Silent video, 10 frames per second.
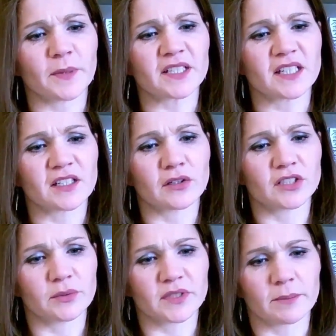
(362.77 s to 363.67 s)
by
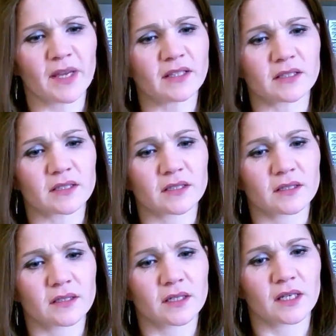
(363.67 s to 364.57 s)
technology was immense.
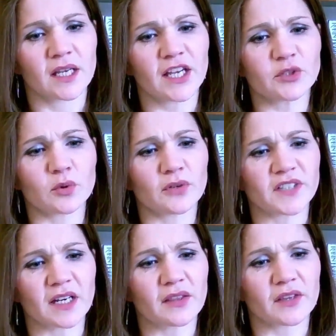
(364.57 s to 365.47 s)
It dwarfed
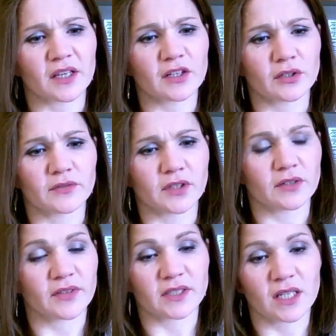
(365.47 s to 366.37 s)
anything he could have done
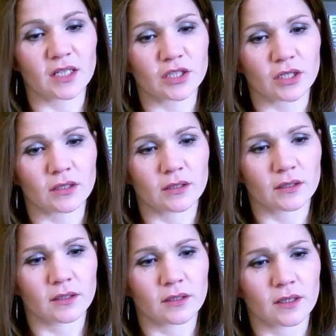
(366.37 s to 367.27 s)
in Fantasia,
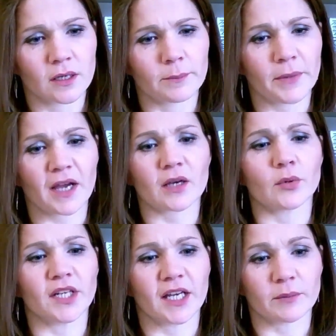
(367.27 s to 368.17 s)
back
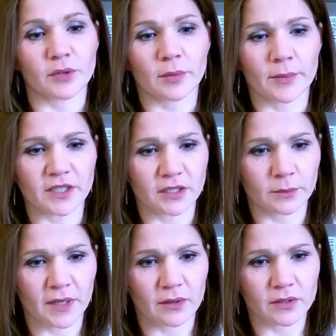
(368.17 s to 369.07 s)
when he had proper magical
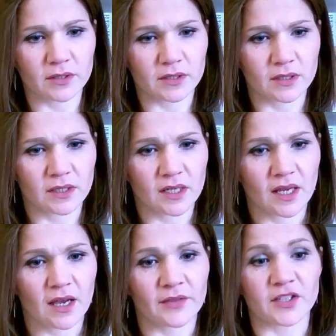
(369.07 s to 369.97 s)
powers,
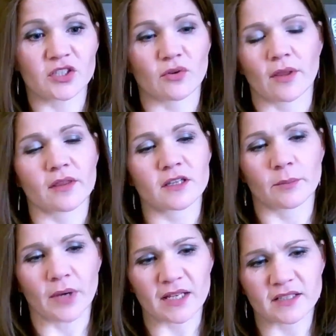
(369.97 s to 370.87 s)
and the strength to
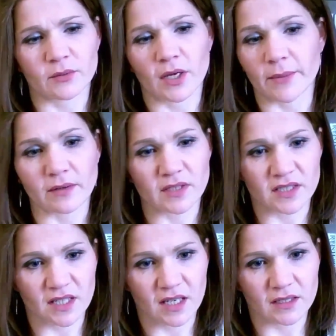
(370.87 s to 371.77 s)
blast away a
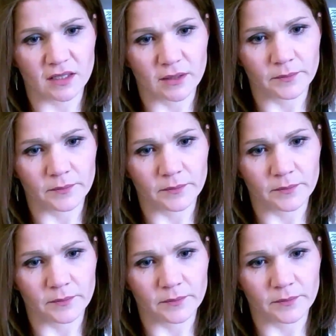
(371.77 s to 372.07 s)
mountainside.